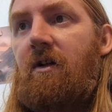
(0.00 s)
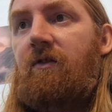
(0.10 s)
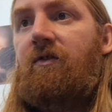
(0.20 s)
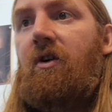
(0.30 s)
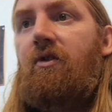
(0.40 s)

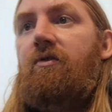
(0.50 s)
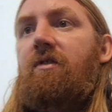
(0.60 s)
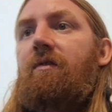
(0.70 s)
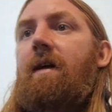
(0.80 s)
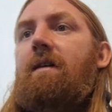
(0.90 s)
No
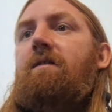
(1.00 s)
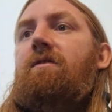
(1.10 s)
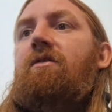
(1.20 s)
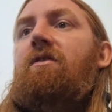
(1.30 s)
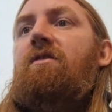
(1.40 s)
direct
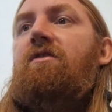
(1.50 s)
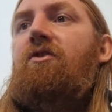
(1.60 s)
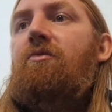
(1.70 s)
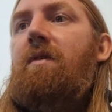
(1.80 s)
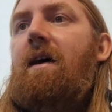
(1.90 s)
to
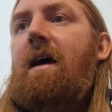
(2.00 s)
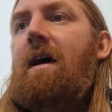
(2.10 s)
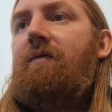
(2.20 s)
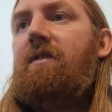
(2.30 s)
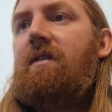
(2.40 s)
consumer
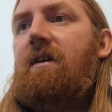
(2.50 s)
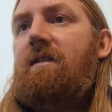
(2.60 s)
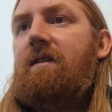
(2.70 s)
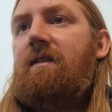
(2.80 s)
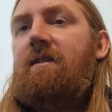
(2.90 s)

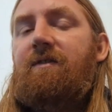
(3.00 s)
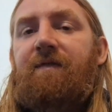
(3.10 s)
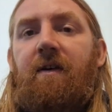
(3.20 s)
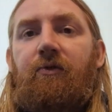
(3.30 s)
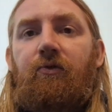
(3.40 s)
advertising. This is
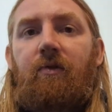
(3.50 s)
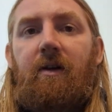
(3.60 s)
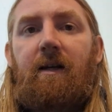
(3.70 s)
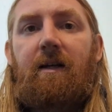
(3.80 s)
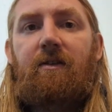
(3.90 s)
federal
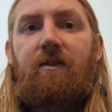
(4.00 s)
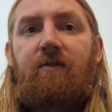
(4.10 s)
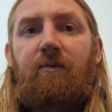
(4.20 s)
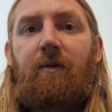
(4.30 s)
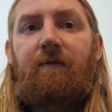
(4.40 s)
regulations
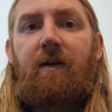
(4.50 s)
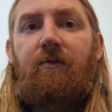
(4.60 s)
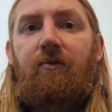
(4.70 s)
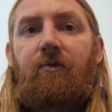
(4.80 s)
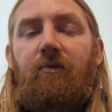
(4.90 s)
from the
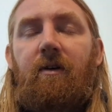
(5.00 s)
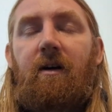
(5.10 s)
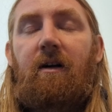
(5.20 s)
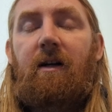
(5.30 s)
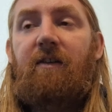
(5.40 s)
federal
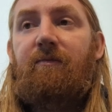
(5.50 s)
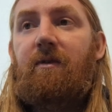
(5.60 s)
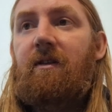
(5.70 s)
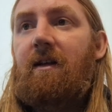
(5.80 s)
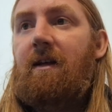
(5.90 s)

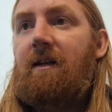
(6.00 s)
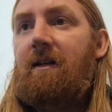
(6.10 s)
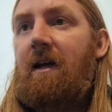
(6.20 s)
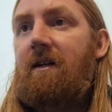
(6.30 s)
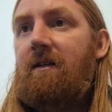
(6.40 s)
government in
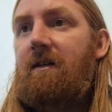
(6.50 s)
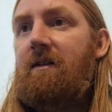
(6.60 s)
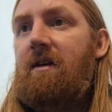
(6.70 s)
Canada.